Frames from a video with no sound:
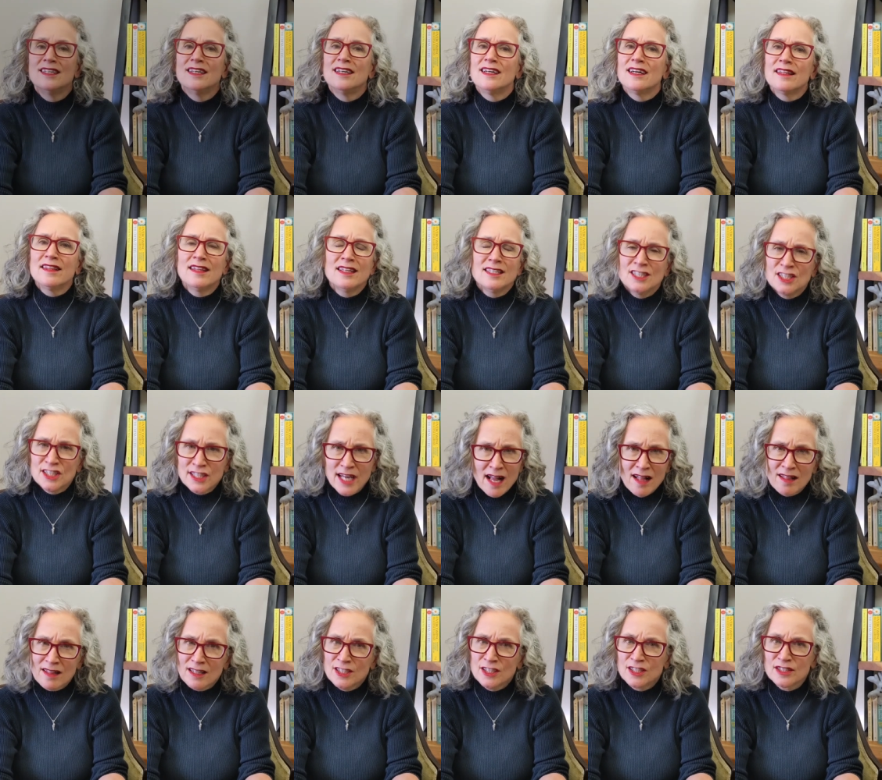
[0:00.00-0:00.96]
The
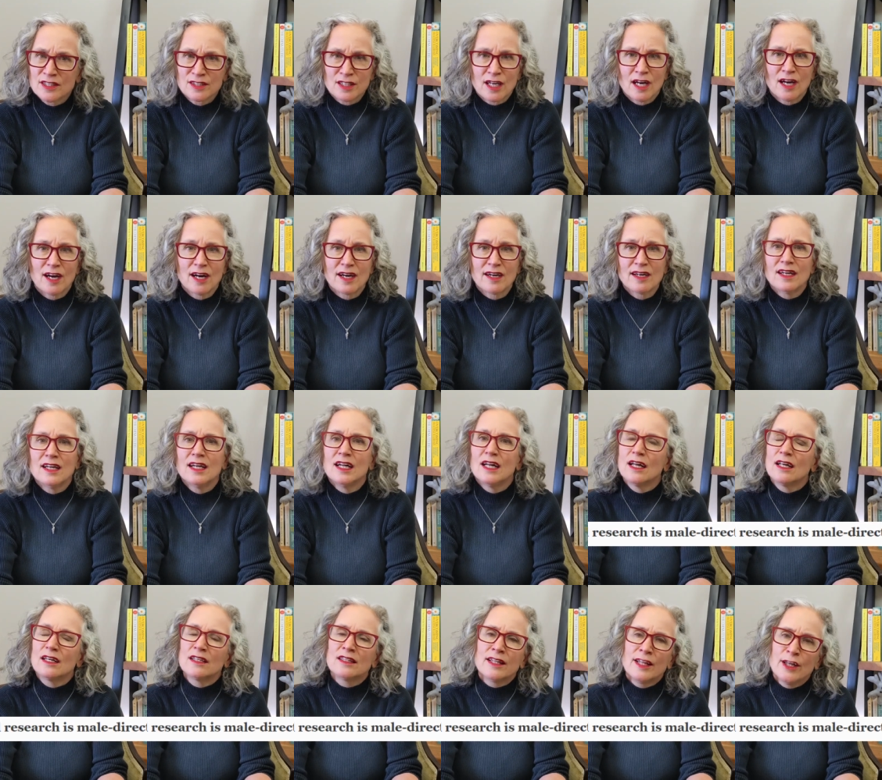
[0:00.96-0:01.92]
challenges are
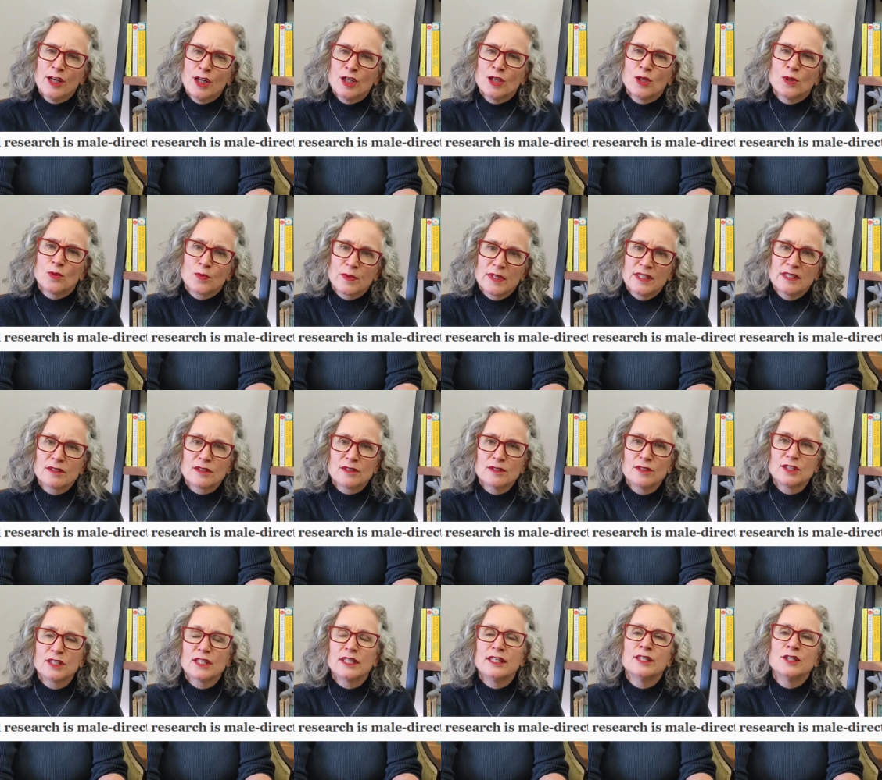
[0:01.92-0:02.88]
clinical
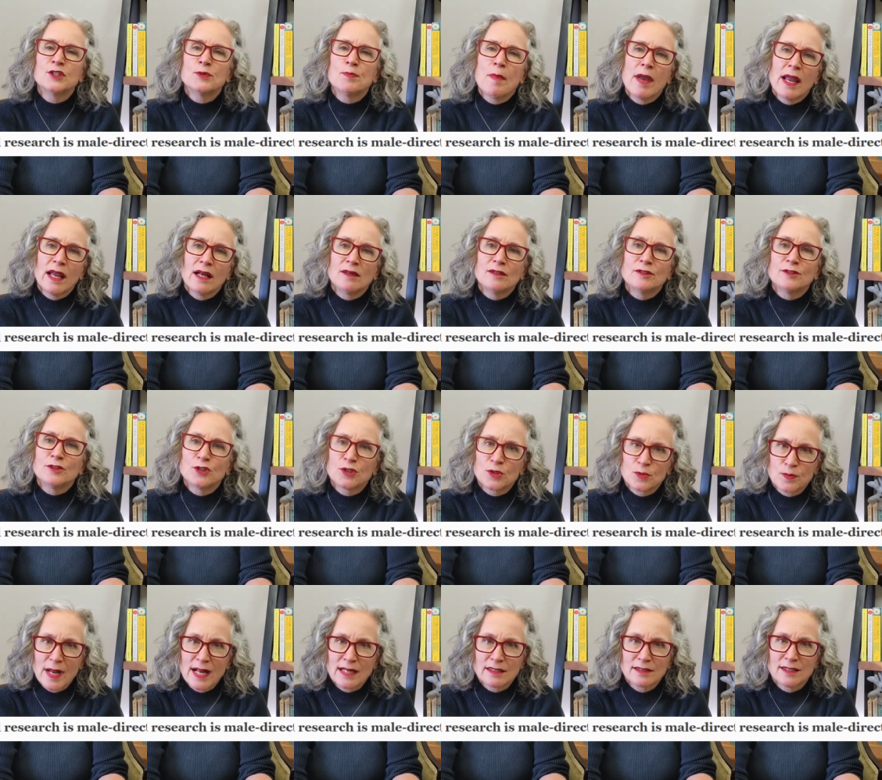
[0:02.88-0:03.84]
research is male
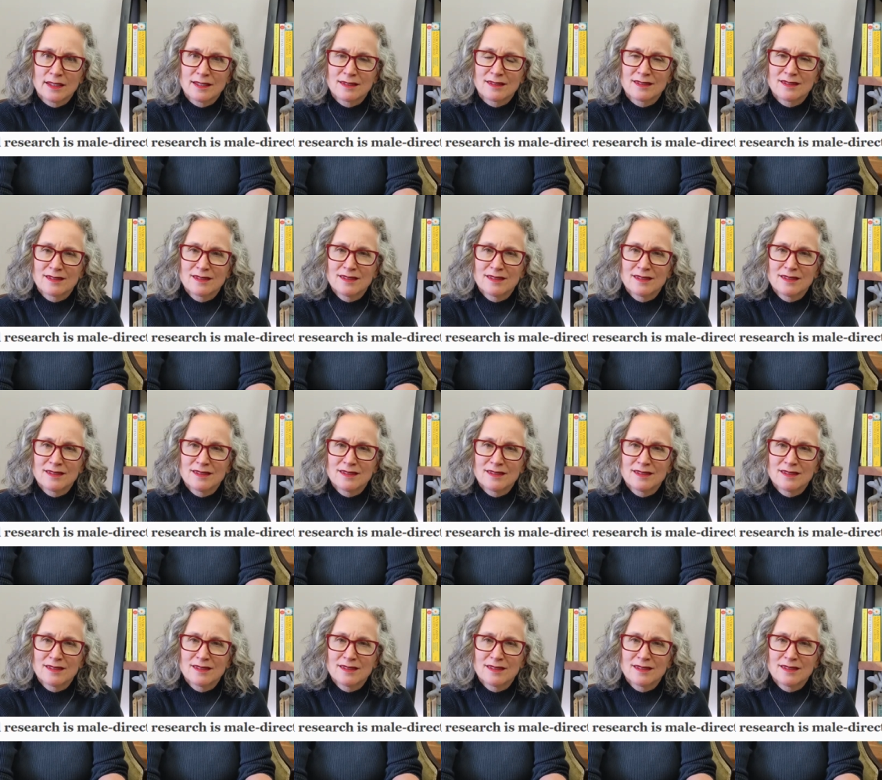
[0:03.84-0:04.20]
directed.